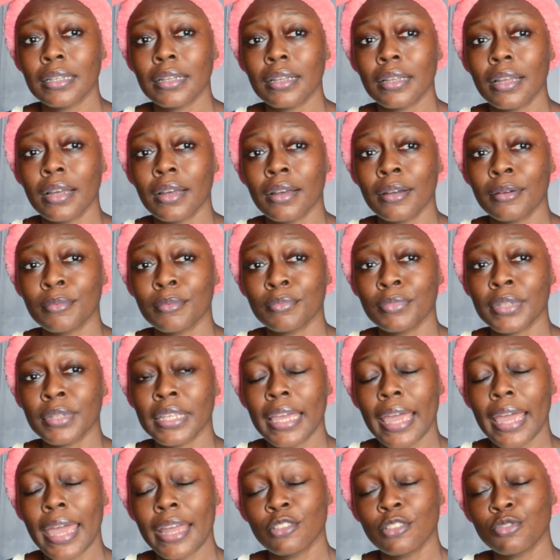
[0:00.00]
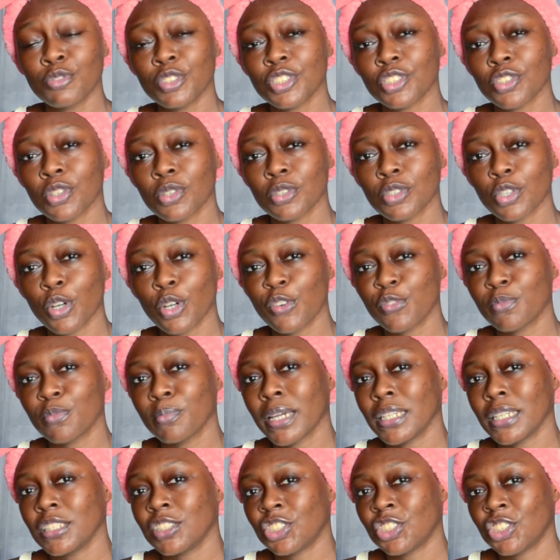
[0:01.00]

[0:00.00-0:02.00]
the end result of my